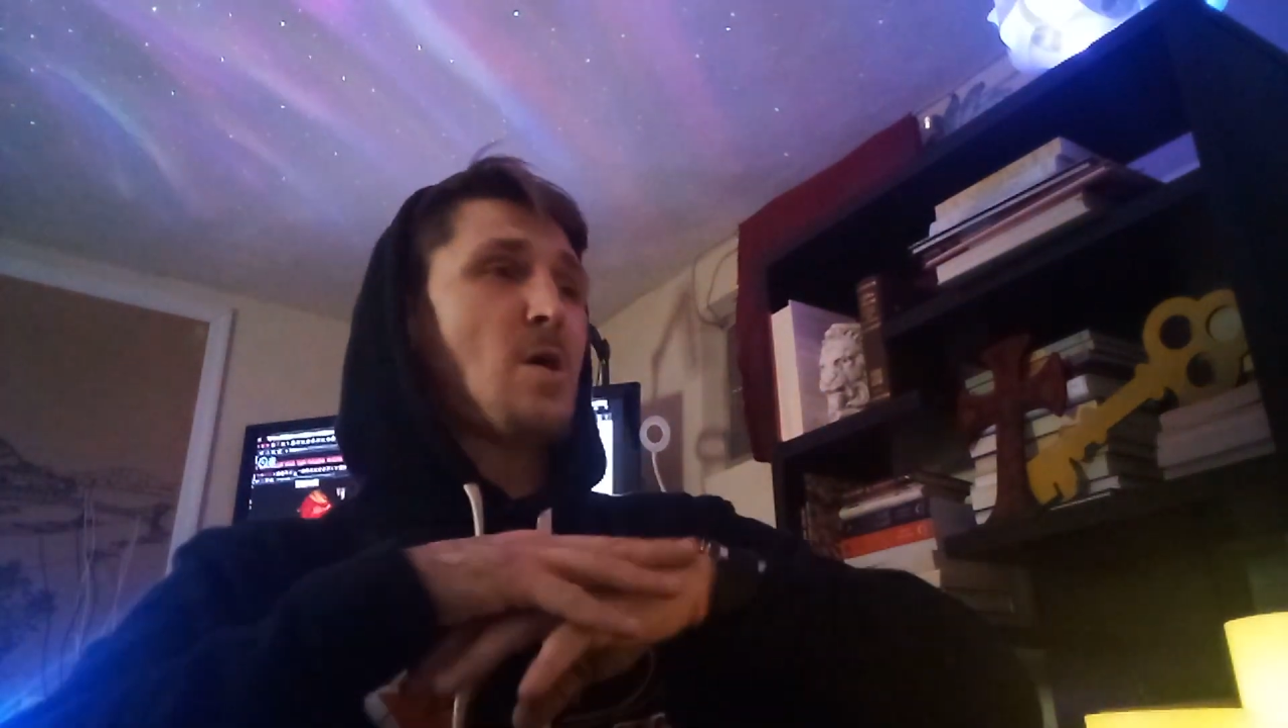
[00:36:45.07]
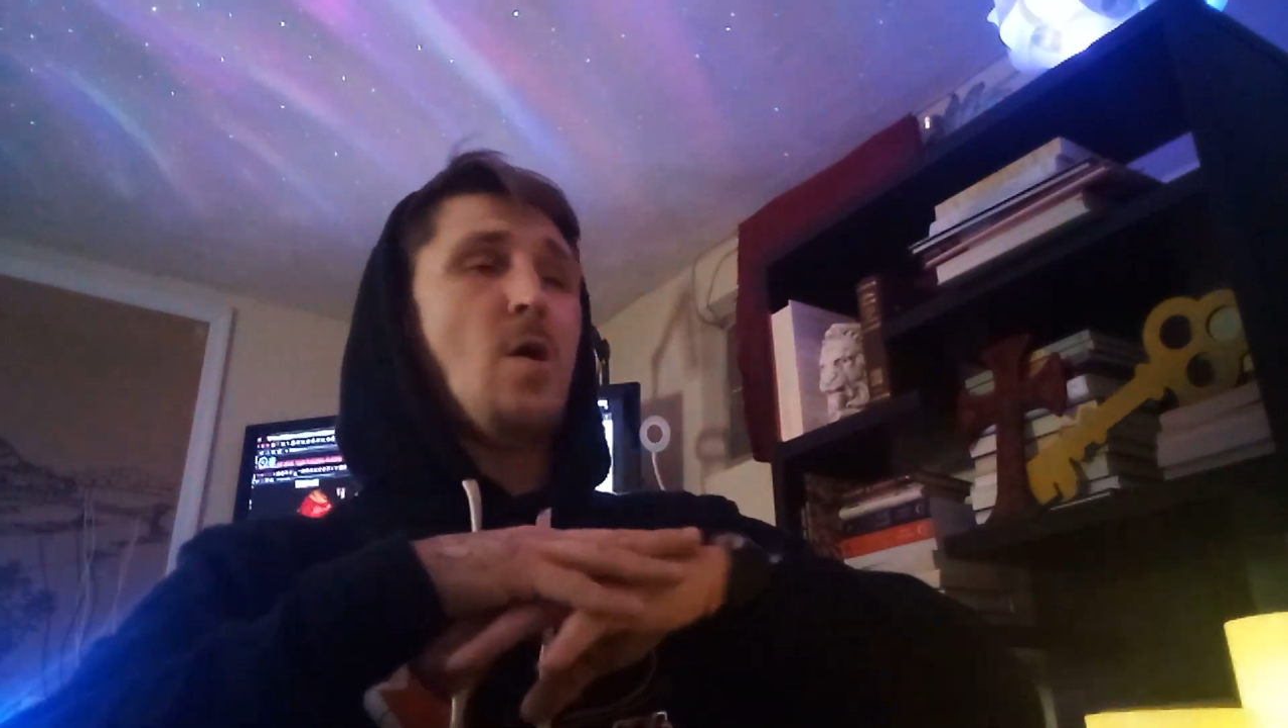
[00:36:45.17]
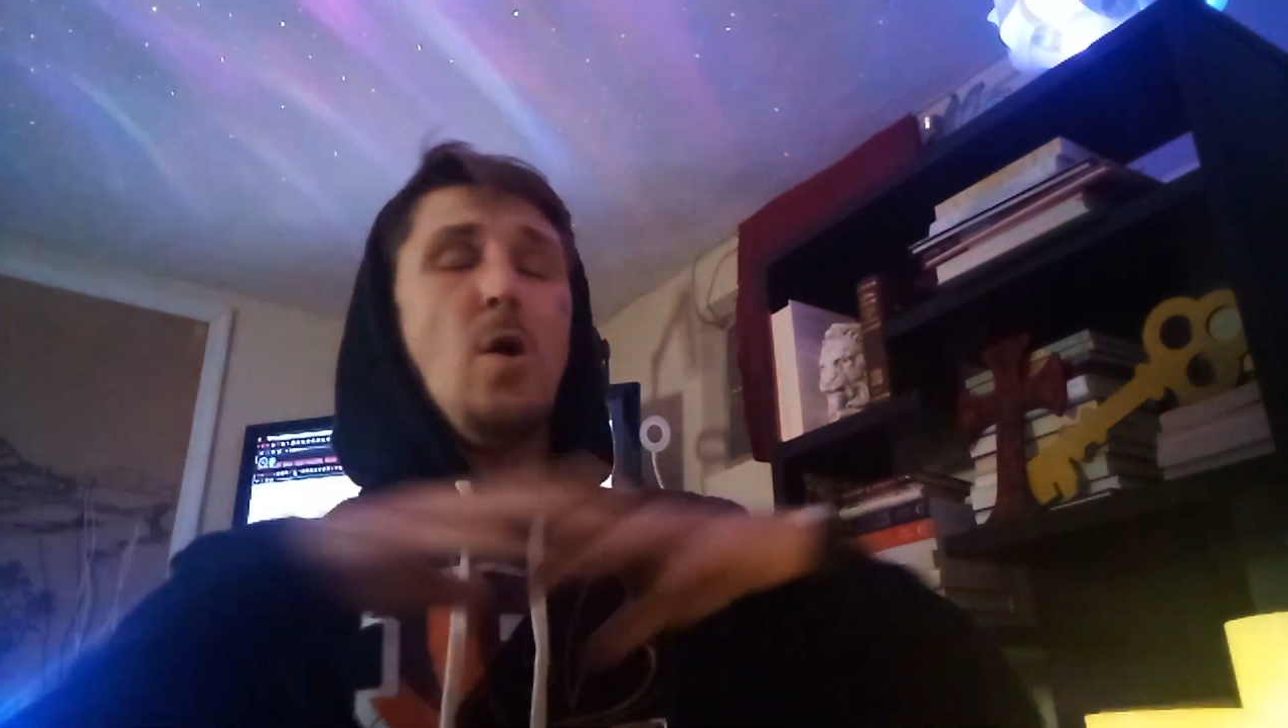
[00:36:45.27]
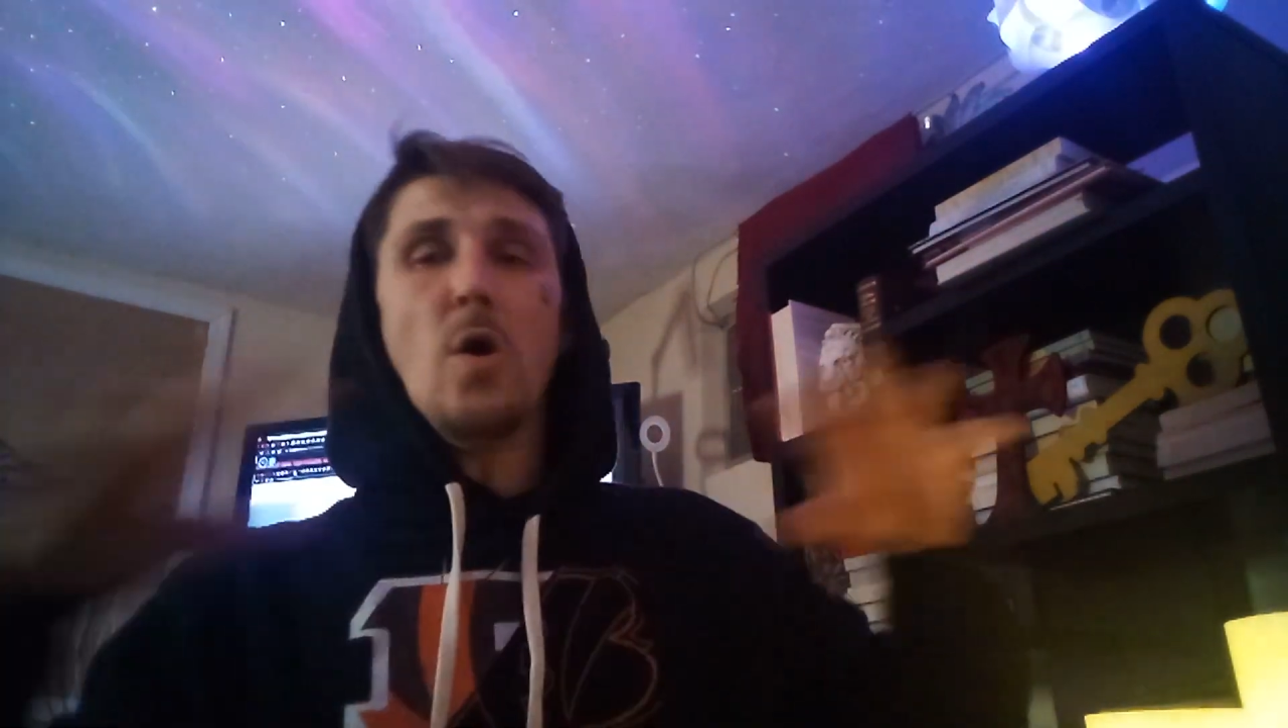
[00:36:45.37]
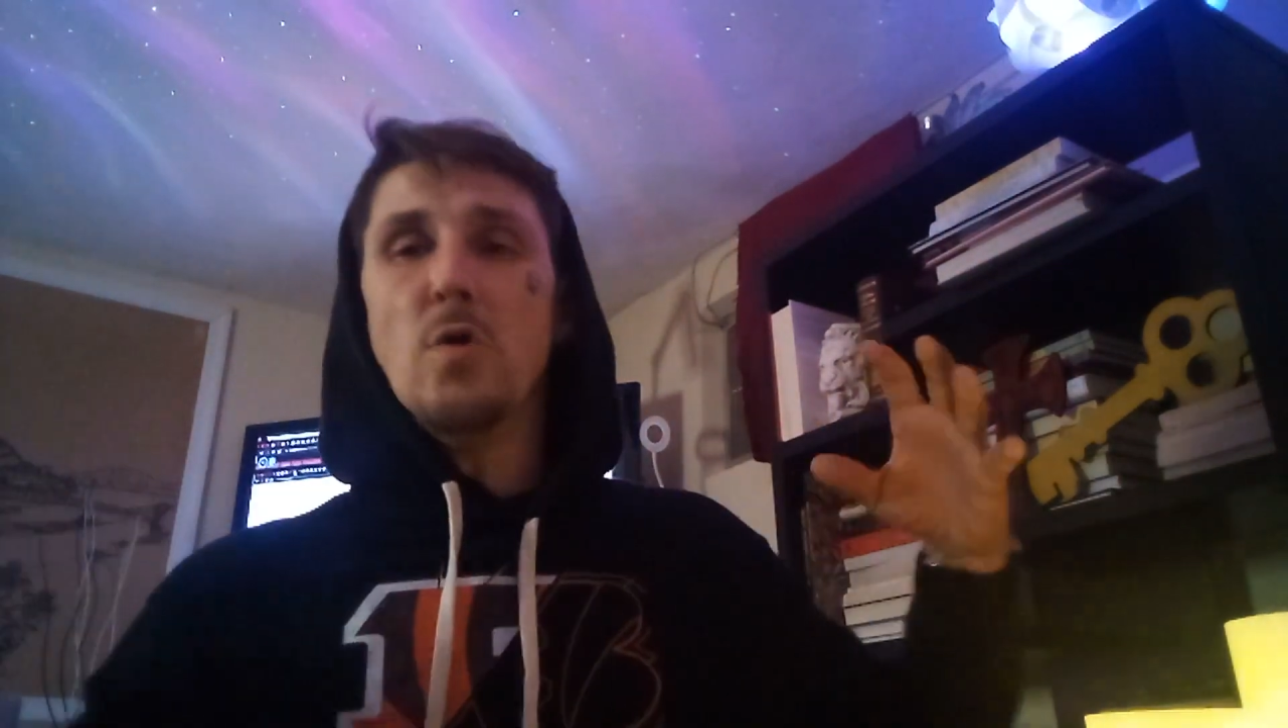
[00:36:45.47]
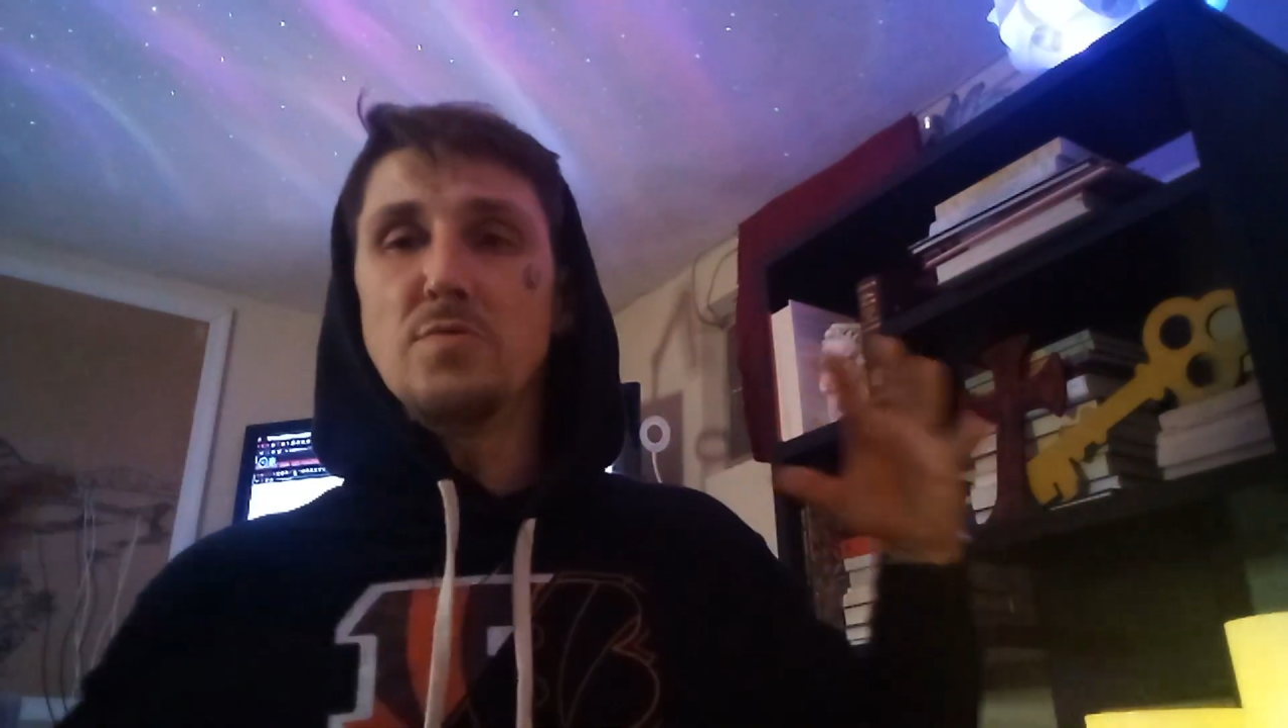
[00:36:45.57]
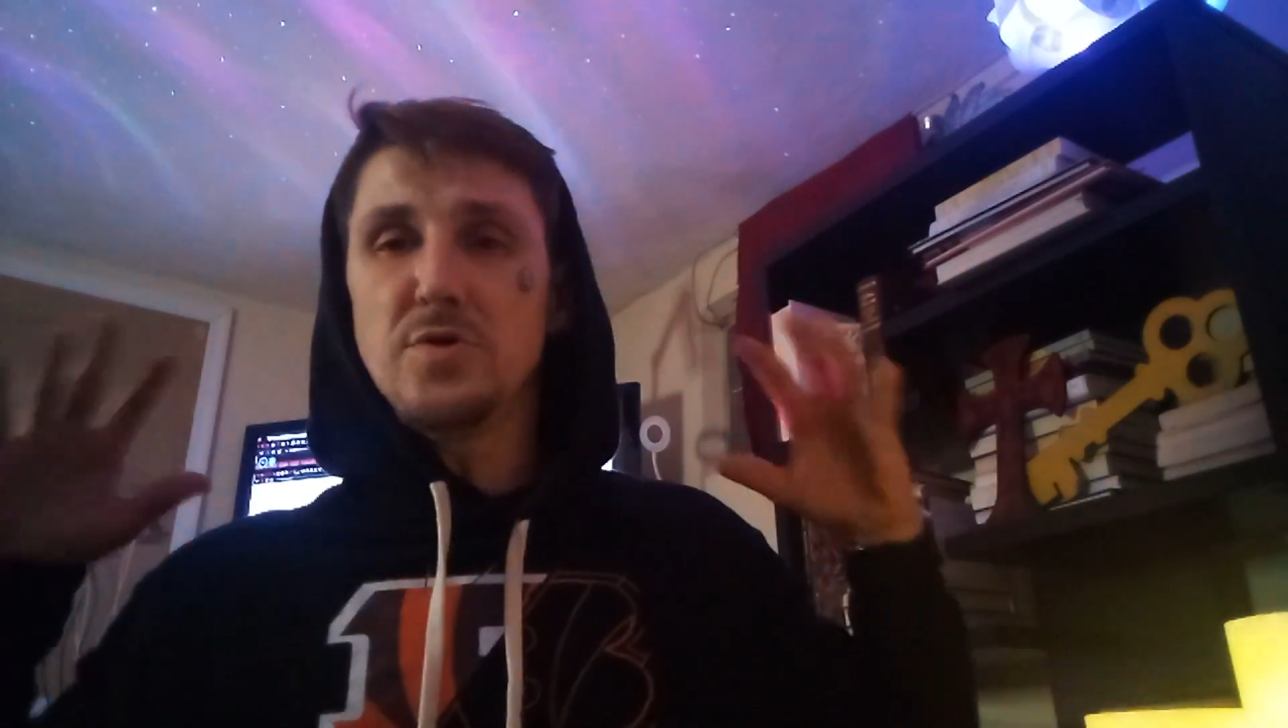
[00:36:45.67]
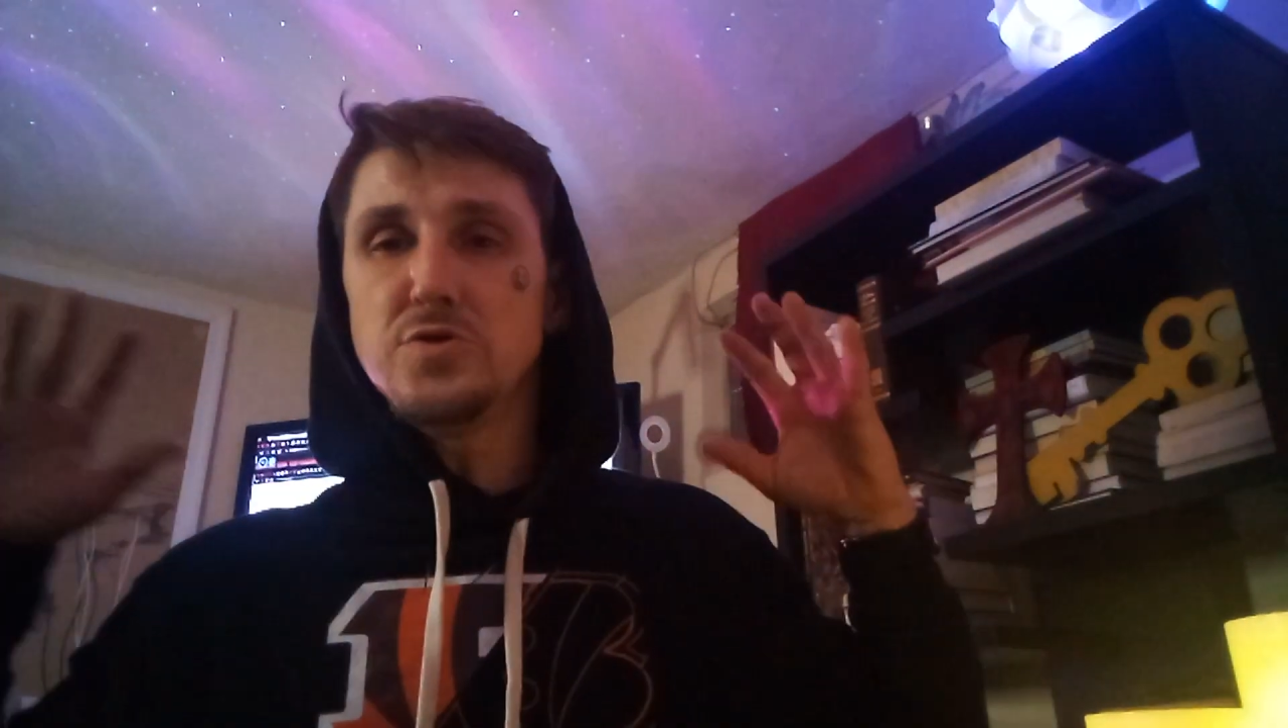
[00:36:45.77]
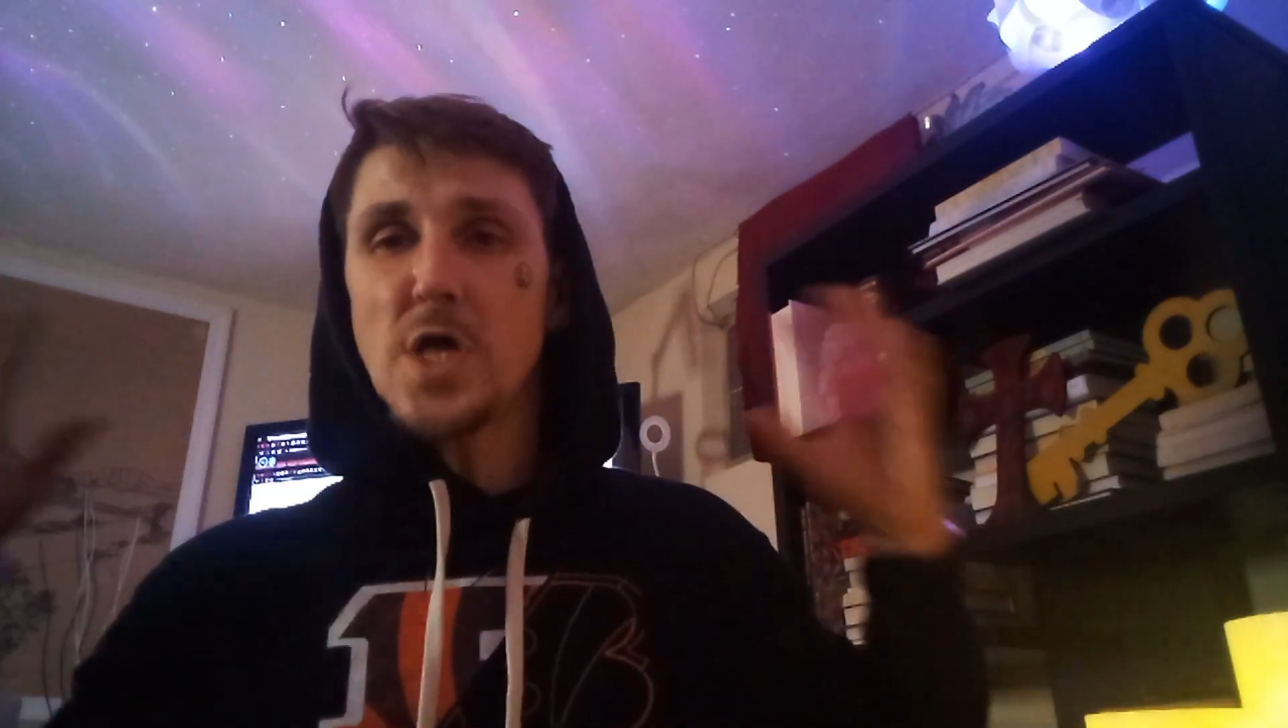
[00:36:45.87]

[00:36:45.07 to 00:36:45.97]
A whole new